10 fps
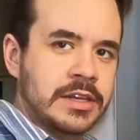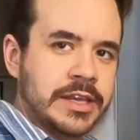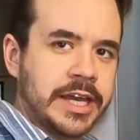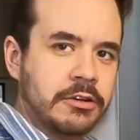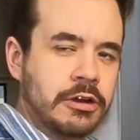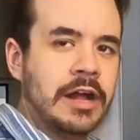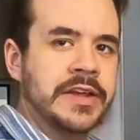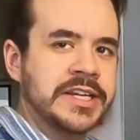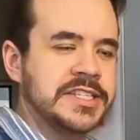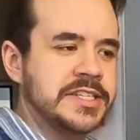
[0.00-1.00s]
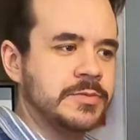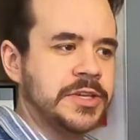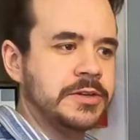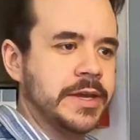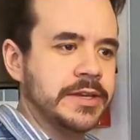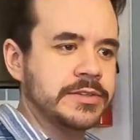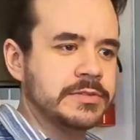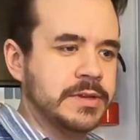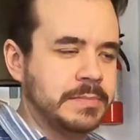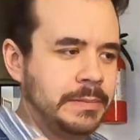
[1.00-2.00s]
Like grolics is when you like
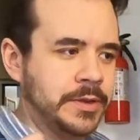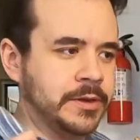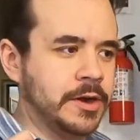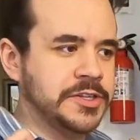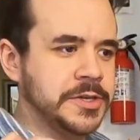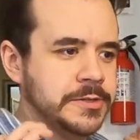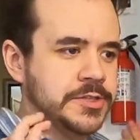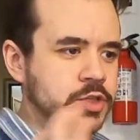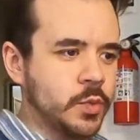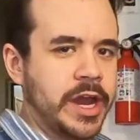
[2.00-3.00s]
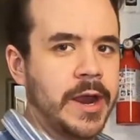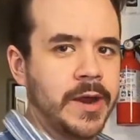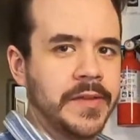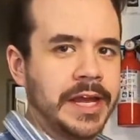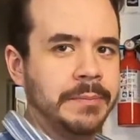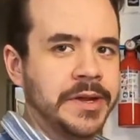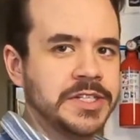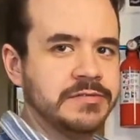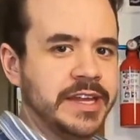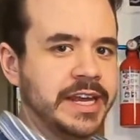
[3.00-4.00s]
people in cartoons swear and like a
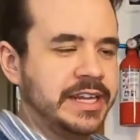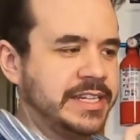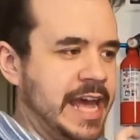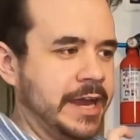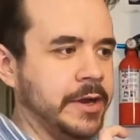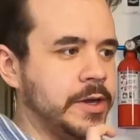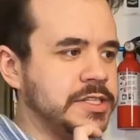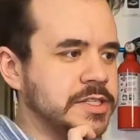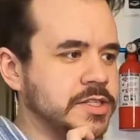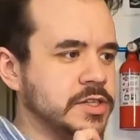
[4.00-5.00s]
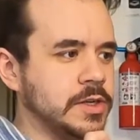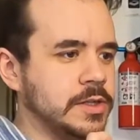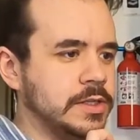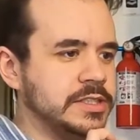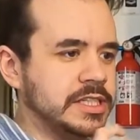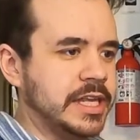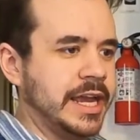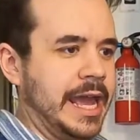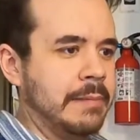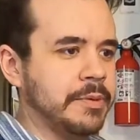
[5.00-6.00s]
bunch of like daggers and skulls and
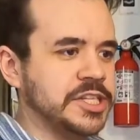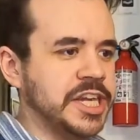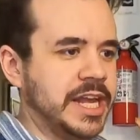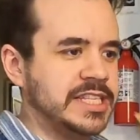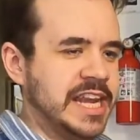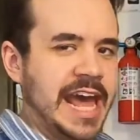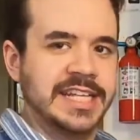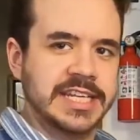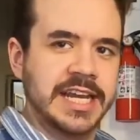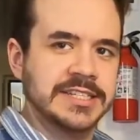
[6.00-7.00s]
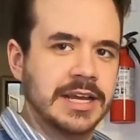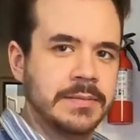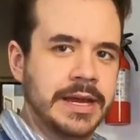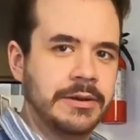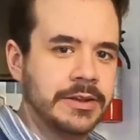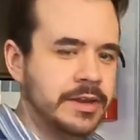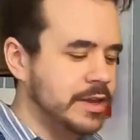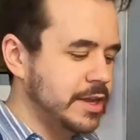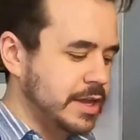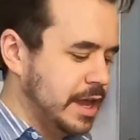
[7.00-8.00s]
like ampersands and at signs come out.
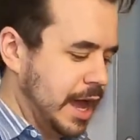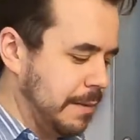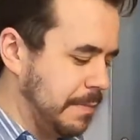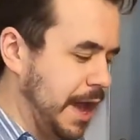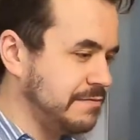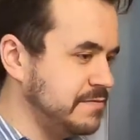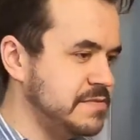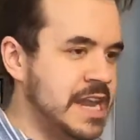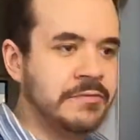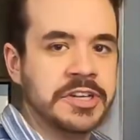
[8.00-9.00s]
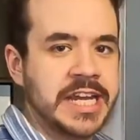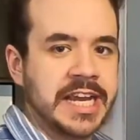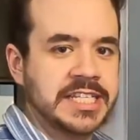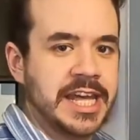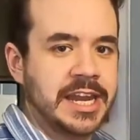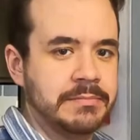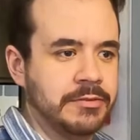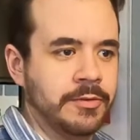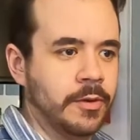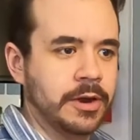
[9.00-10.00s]
I, I've never texted that
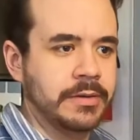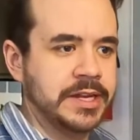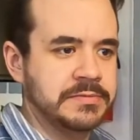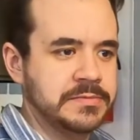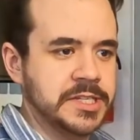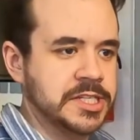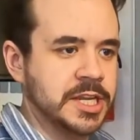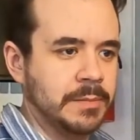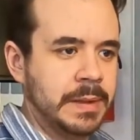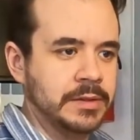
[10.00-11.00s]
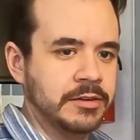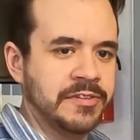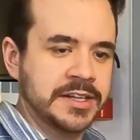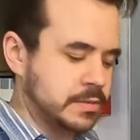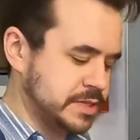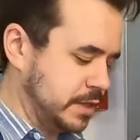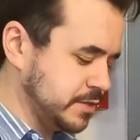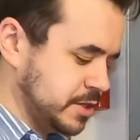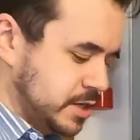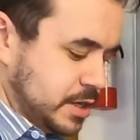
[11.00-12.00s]
before. I just tell people to go fuck
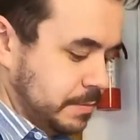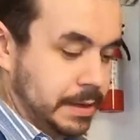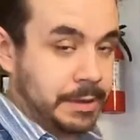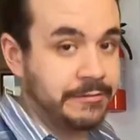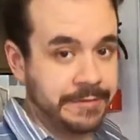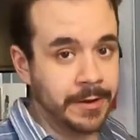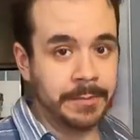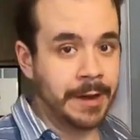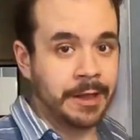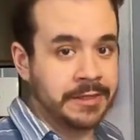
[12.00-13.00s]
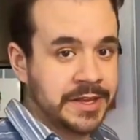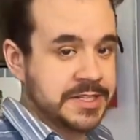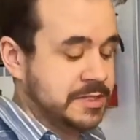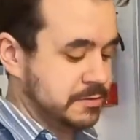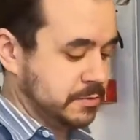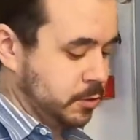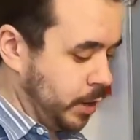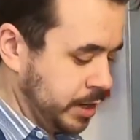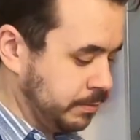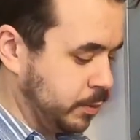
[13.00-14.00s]
themselves. But my phone apparently thinks it's
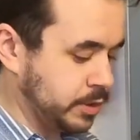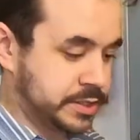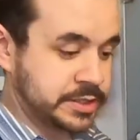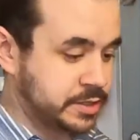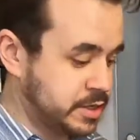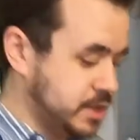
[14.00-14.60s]
quite important.